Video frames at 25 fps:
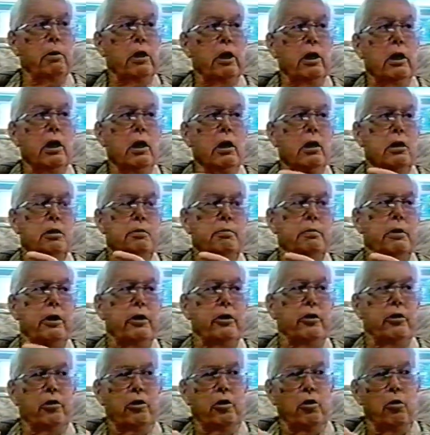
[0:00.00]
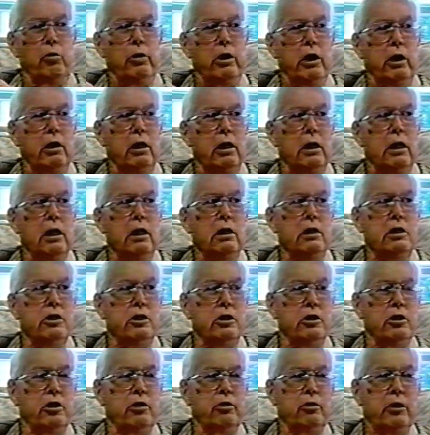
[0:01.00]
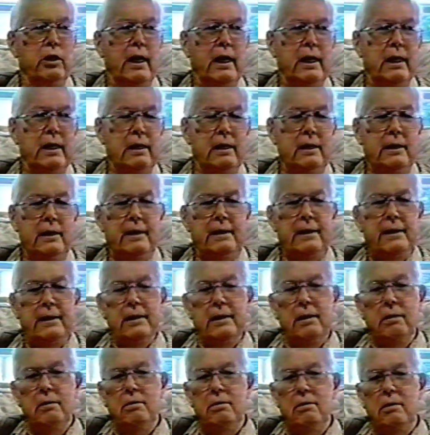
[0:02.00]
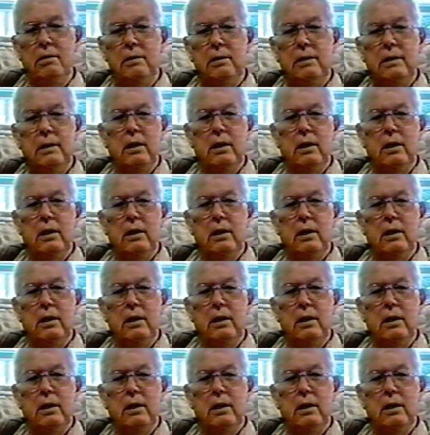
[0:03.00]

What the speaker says: a gunner's mate, you go into the guns and do that.